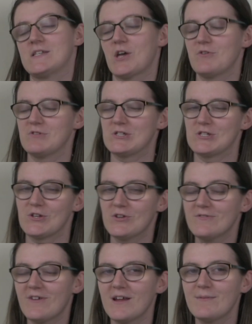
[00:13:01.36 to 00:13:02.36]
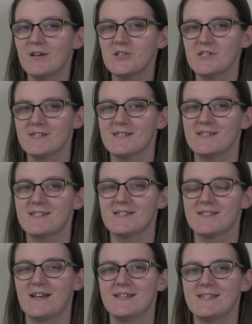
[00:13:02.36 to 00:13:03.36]
don't do very much as a
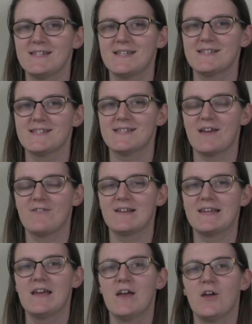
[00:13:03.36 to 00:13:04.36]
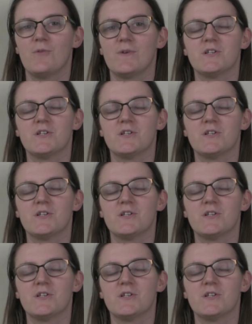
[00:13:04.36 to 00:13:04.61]
society necessarily. We